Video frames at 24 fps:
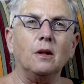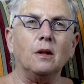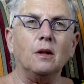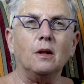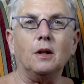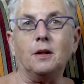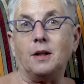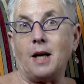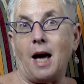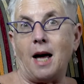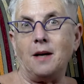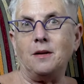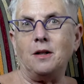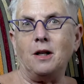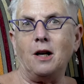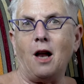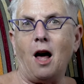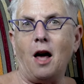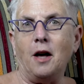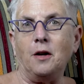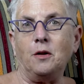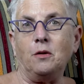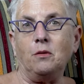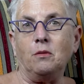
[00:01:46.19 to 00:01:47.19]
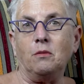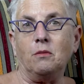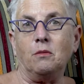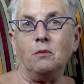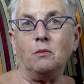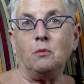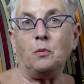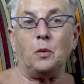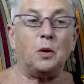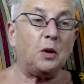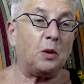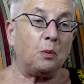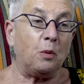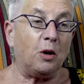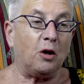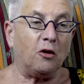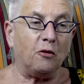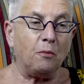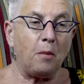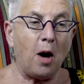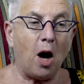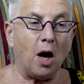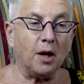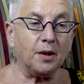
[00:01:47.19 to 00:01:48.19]
a dandelion, a sprig
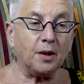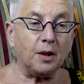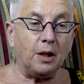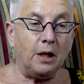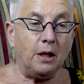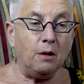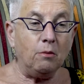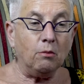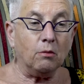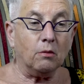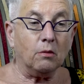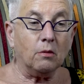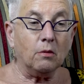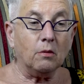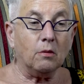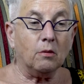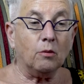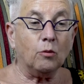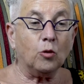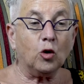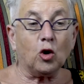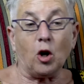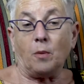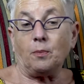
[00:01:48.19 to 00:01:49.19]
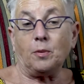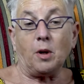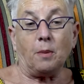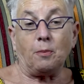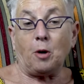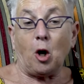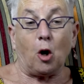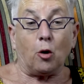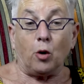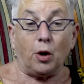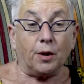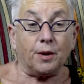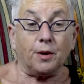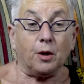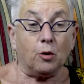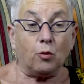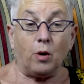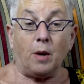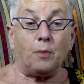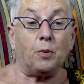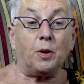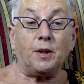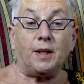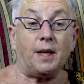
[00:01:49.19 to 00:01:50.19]
of parsley, chopped up charosid
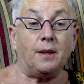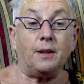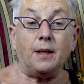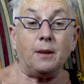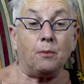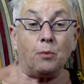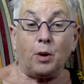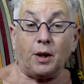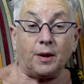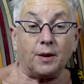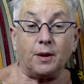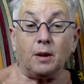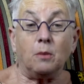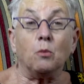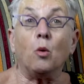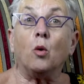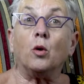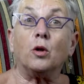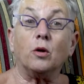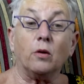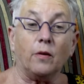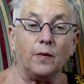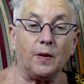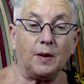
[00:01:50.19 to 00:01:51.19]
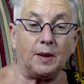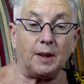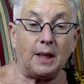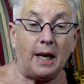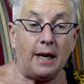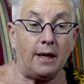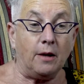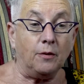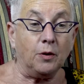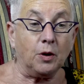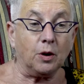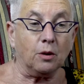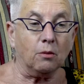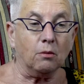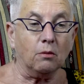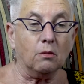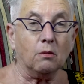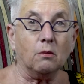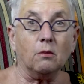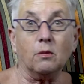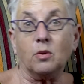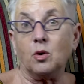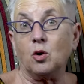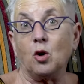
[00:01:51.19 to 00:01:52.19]
representing bricks and mortar of the slaves,
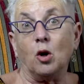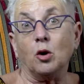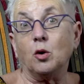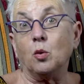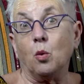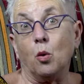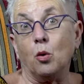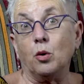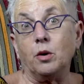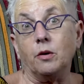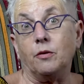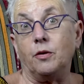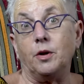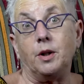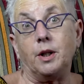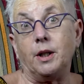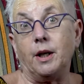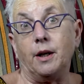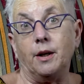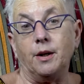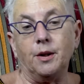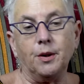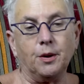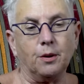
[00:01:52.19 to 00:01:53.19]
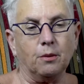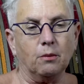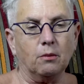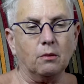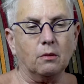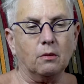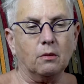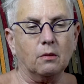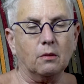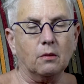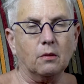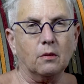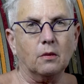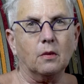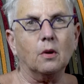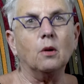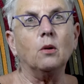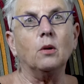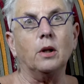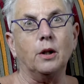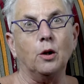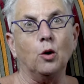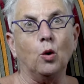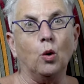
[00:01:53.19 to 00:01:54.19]
salt water for tears.
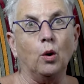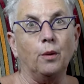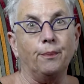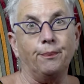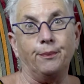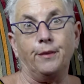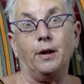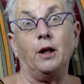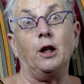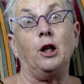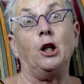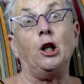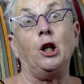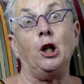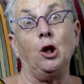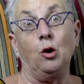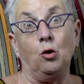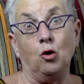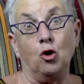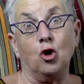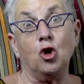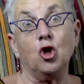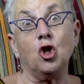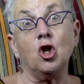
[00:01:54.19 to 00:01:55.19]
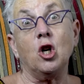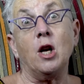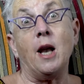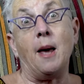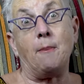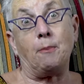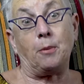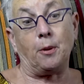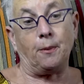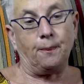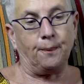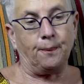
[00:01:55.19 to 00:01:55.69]
All in all, a huge schlep.